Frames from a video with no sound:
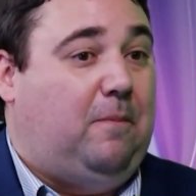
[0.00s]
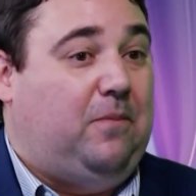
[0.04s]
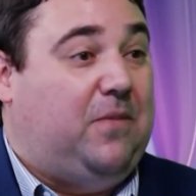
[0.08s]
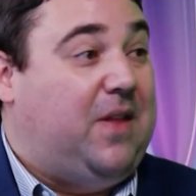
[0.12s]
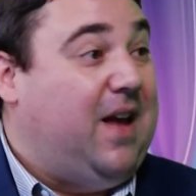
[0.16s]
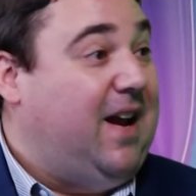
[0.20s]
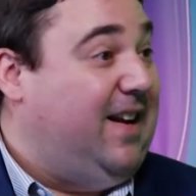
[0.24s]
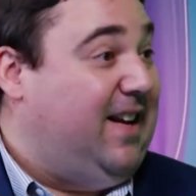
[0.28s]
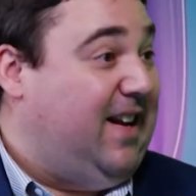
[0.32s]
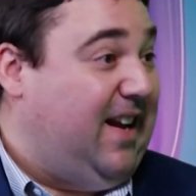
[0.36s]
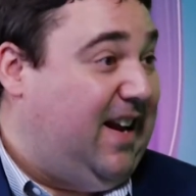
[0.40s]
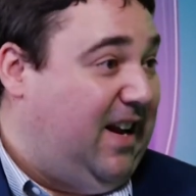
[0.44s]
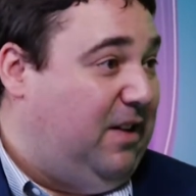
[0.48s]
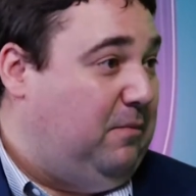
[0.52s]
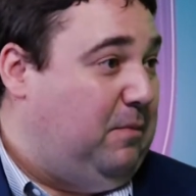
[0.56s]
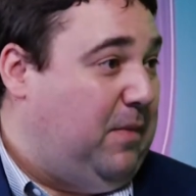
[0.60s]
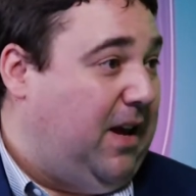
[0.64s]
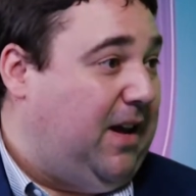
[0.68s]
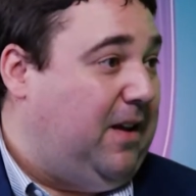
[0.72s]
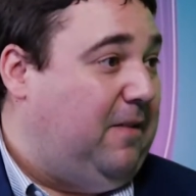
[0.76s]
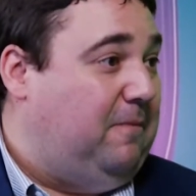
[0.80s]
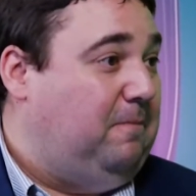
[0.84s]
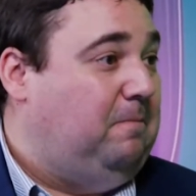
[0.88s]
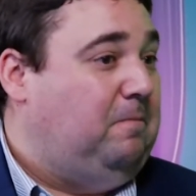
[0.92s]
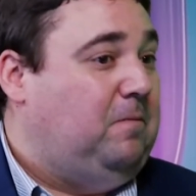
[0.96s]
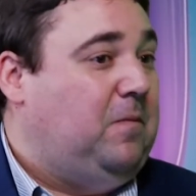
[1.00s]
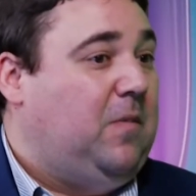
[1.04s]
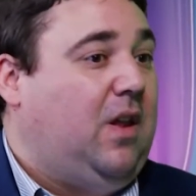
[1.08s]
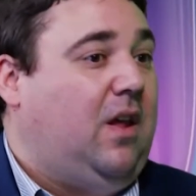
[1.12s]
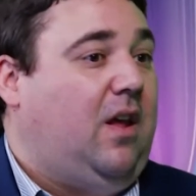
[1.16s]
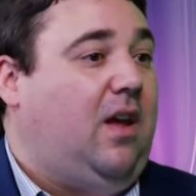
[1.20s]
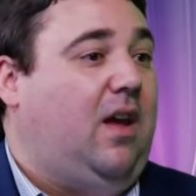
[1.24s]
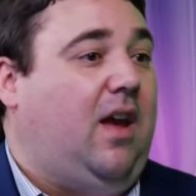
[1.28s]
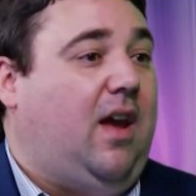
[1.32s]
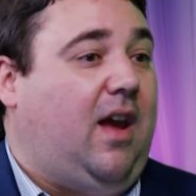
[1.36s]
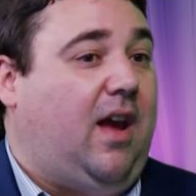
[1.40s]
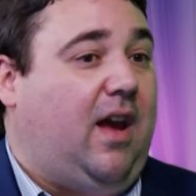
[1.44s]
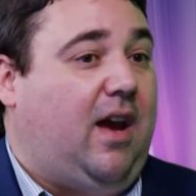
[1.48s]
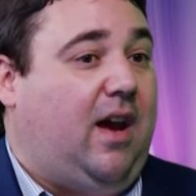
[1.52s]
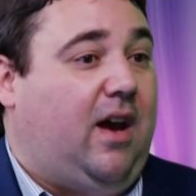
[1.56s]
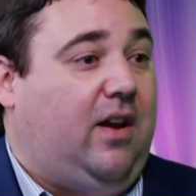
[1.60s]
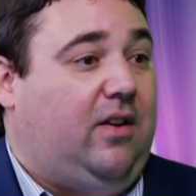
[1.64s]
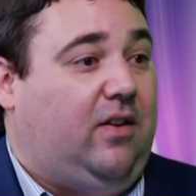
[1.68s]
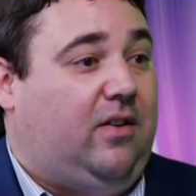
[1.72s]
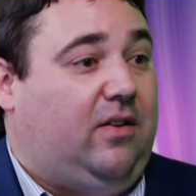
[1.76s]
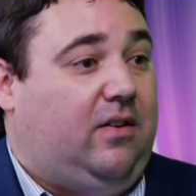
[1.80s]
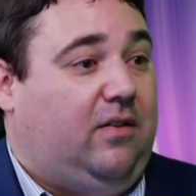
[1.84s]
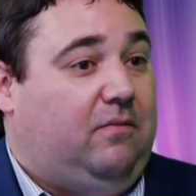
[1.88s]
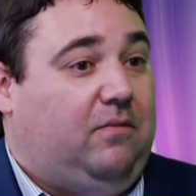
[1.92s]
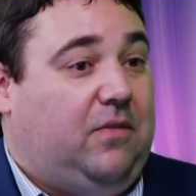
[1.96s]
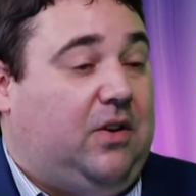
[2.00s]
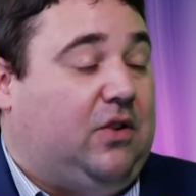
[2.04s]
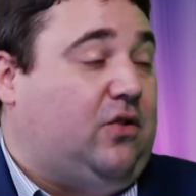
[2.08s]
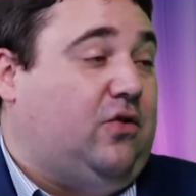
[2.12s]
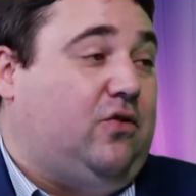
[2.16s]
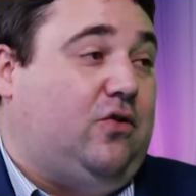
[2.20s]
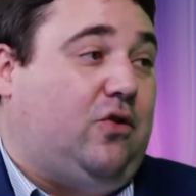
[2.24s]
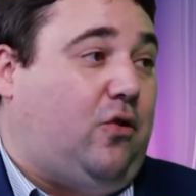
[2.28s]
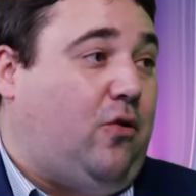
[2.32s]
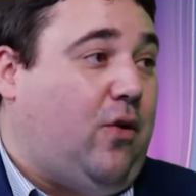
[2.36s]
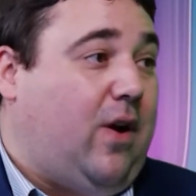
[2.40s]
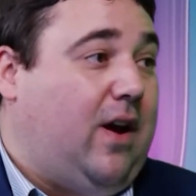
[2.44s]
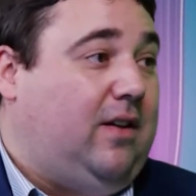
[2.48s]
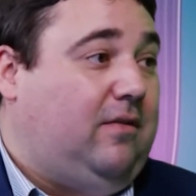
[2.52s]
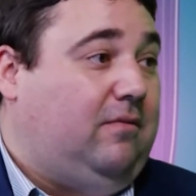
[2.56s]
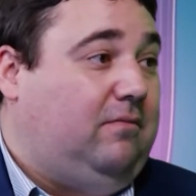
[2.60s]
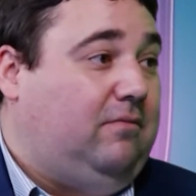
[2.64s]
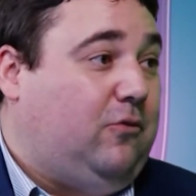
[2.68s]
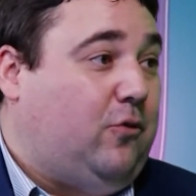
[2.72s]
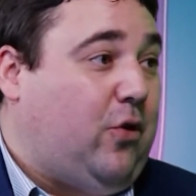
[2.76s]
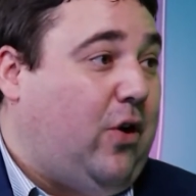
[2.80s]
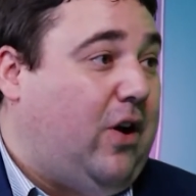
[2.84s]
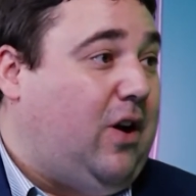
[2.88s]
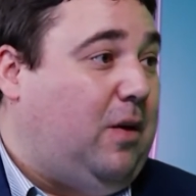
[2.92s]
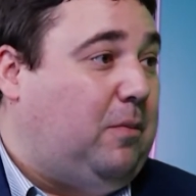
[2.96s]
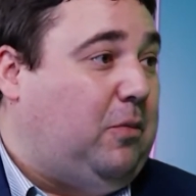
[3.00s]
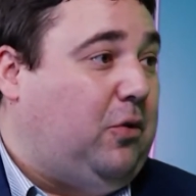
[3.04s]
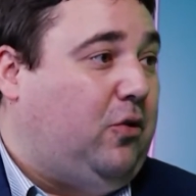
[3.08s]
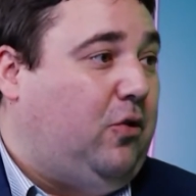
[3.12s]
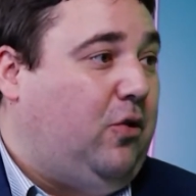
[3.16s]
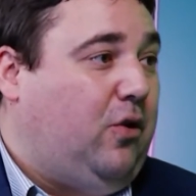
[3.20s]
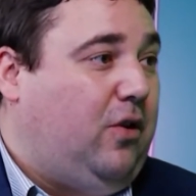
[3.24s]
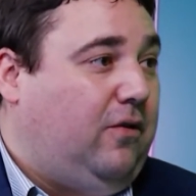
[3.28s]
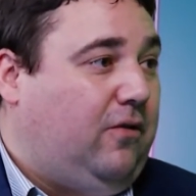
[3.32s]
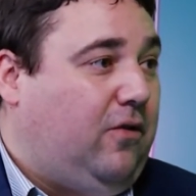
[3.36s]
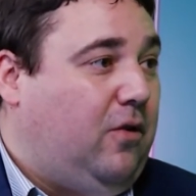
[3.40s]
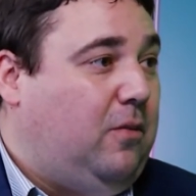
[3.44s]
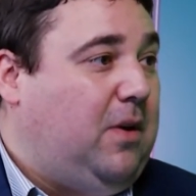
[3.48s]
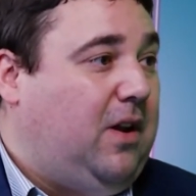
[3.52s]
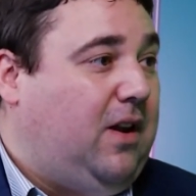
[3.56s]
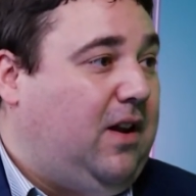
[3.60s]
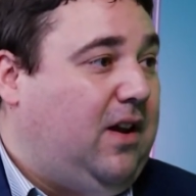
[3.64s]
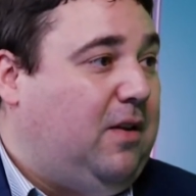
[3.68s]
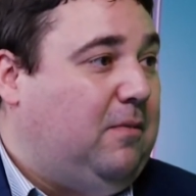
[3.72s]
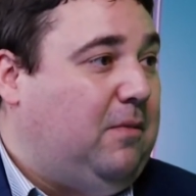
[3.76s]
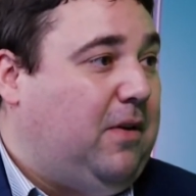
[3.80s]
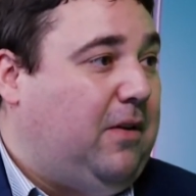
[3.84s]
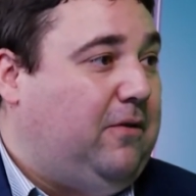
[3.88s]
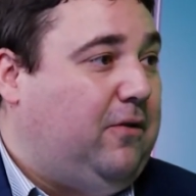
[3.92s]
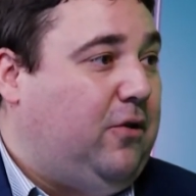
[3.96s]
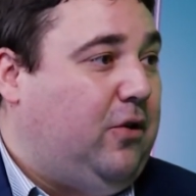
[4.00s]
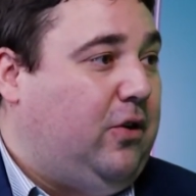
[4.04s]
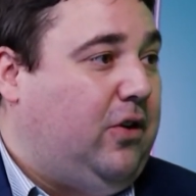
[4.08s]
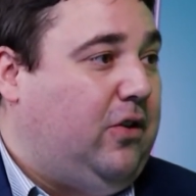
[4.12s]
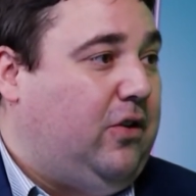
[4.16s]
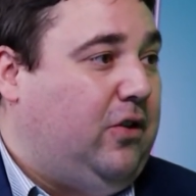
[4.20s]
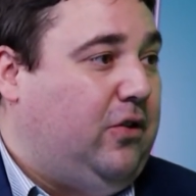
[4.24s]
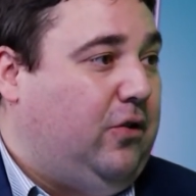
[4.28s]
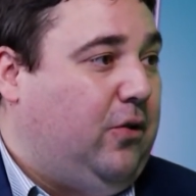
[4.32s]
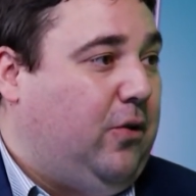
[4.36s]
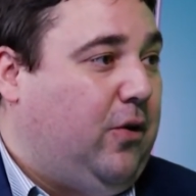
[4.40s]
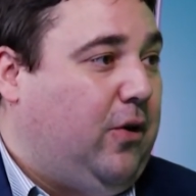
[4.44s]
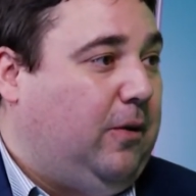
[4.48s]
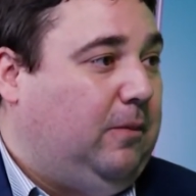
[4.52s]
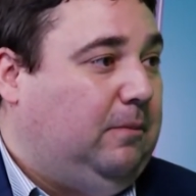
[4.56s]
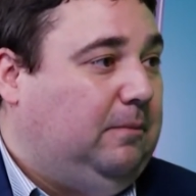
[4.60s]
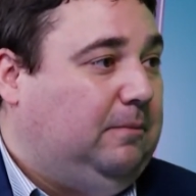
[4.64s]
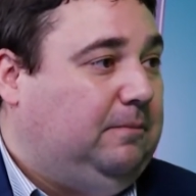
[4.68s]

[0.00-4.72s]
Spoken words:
They need me, and this is a great opportunity for me to get my foot in the door.